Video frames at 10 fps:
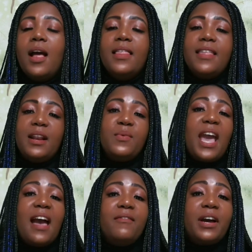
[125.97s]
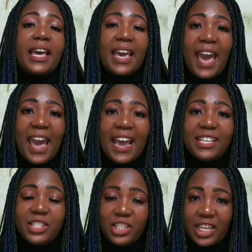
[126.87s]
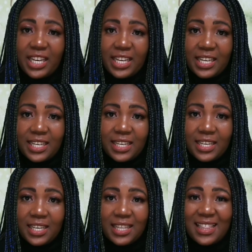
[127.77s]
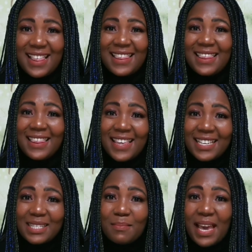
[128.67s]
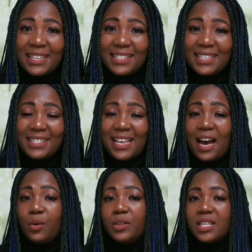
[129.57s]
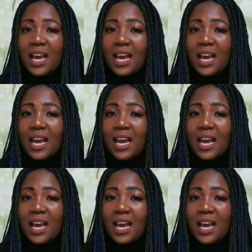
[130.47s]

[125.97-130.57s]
Then we have a KG. This makes the sound